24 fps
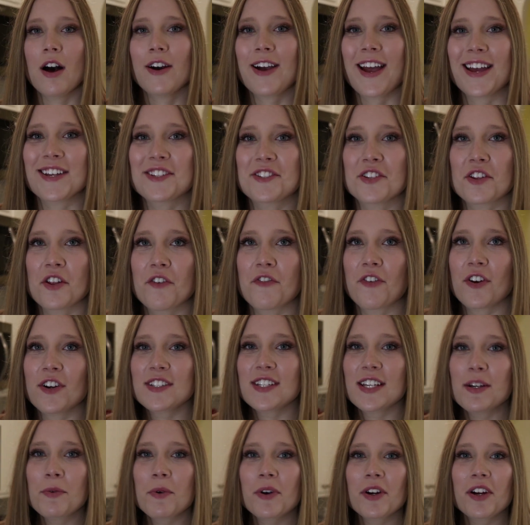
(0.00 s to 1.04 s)
Okay, so the first thing
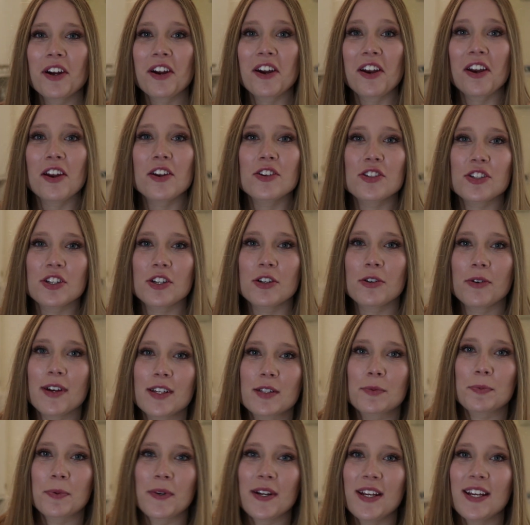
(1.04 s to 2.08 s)
we're going to do is
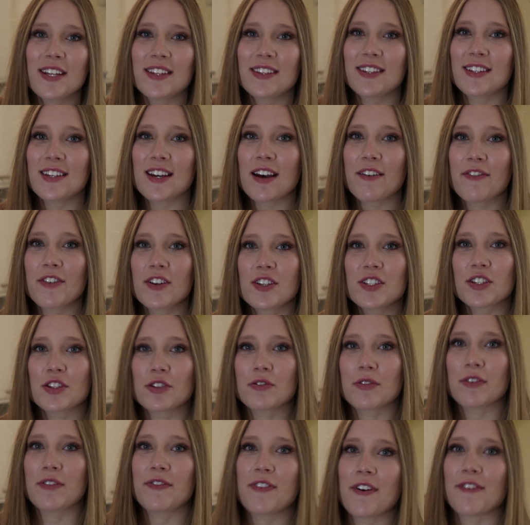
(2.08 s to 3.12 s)
preheat the oven to
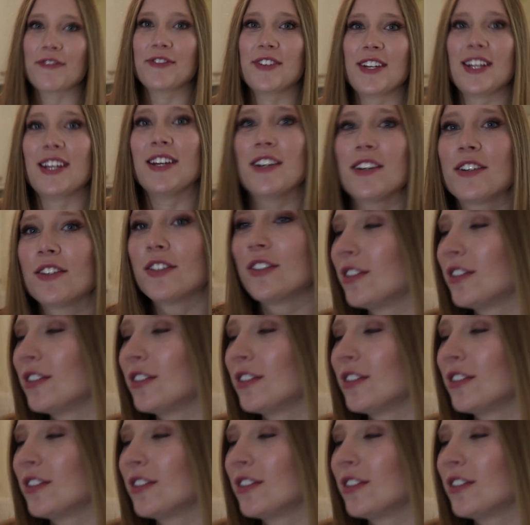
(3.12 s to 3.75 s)
350.